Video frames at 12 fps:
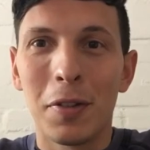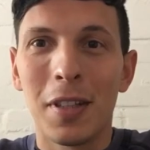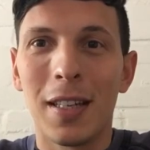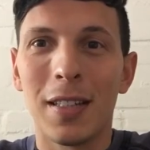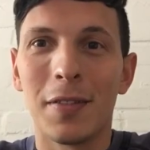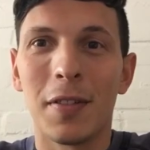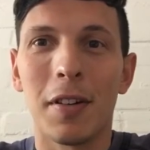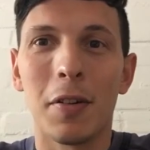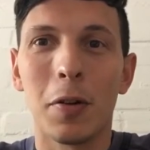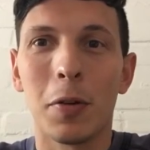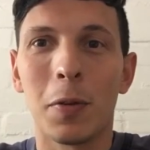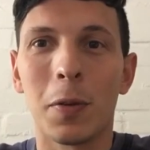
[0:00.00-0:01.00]
and it's very
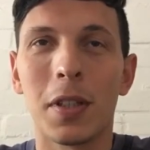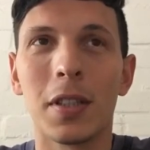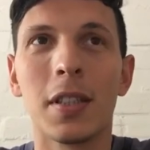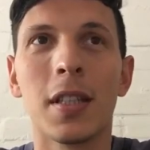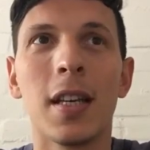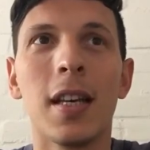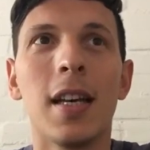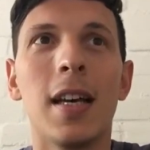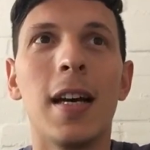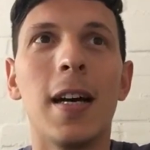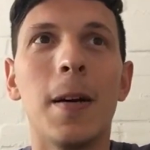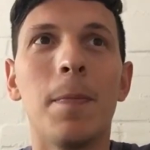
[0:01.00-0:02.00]
awkward.
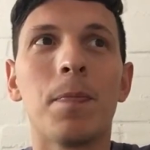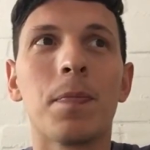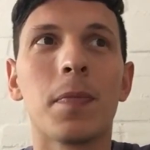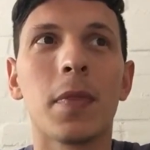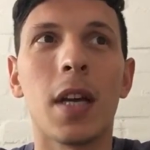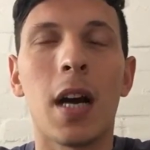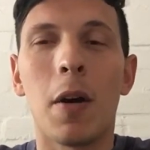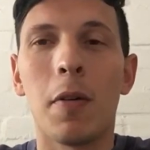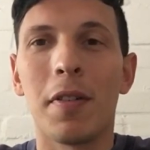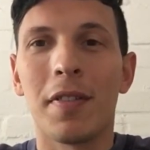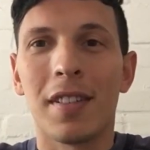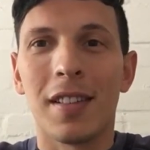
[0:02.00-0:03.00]

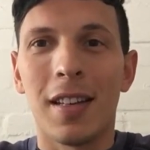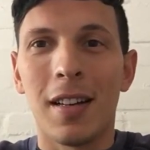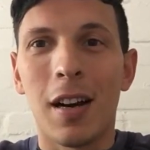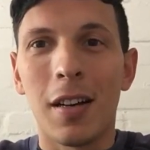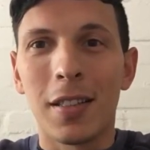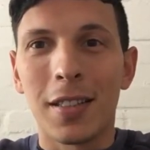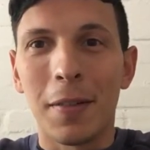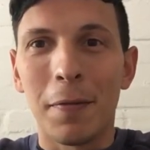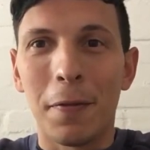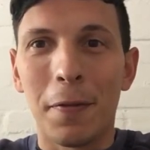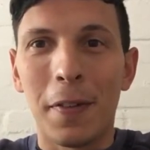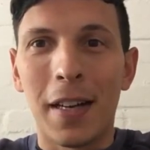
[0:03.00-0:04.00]
However, there are some
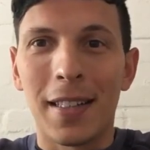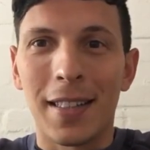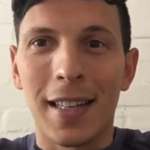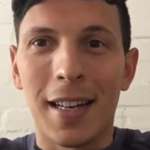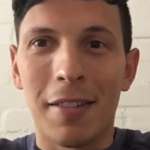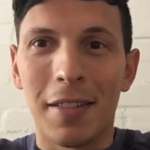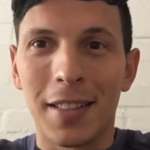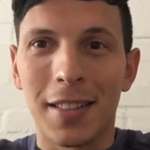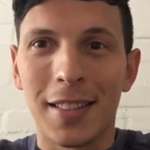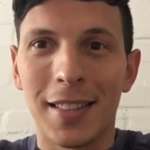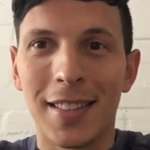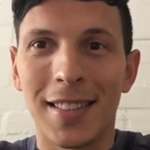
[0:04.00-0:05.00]
fun
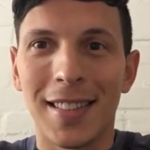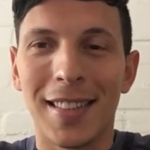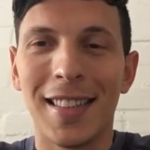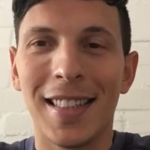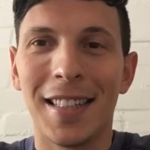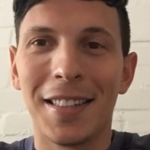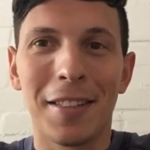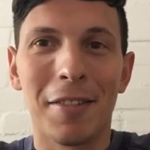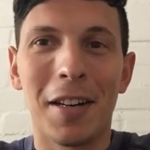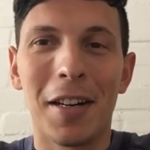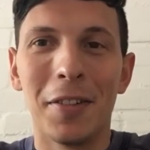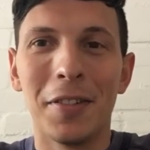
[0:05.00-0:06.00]
characters in the
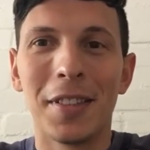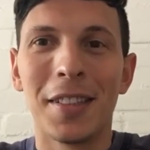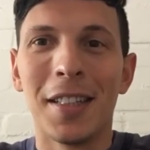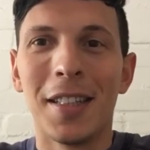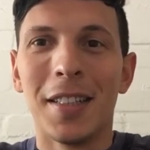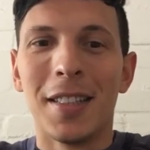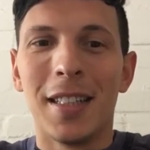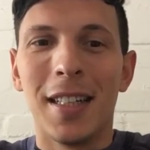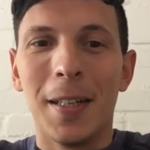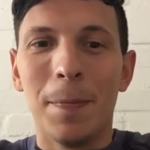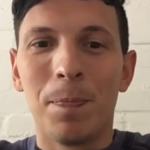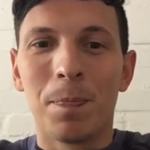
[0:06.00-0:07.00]
underground
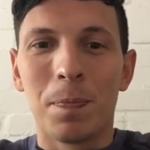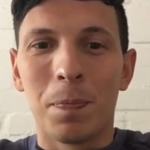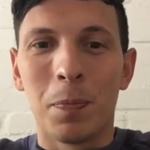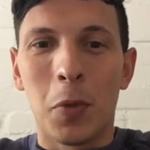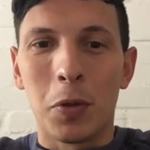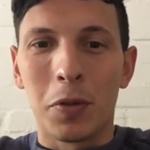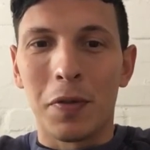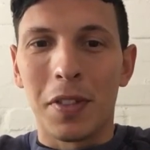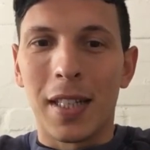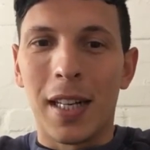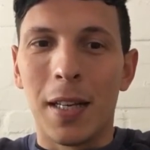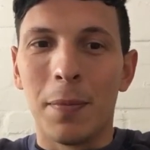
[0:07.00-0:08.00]
most of the
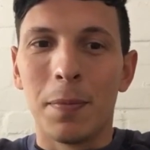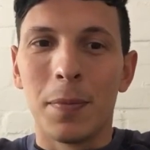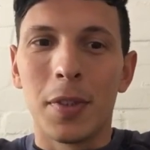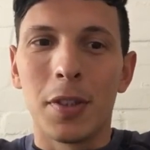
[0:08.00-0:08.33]
time.